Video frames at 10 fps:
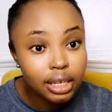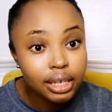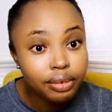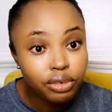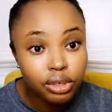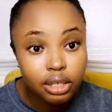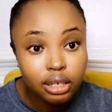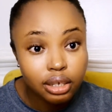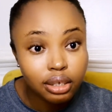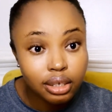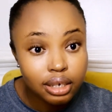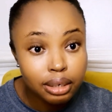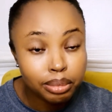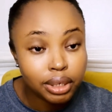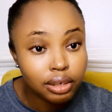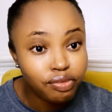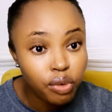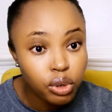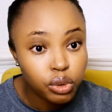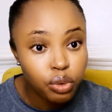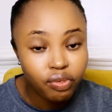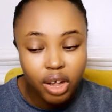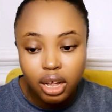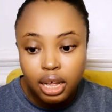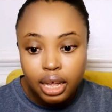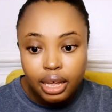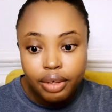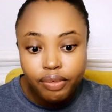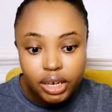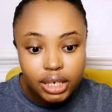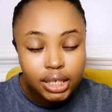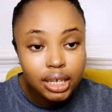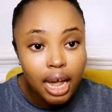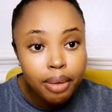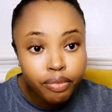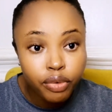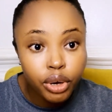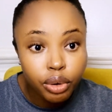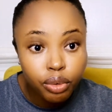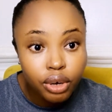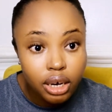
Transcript: It gives the script the voiceover. If it is time for the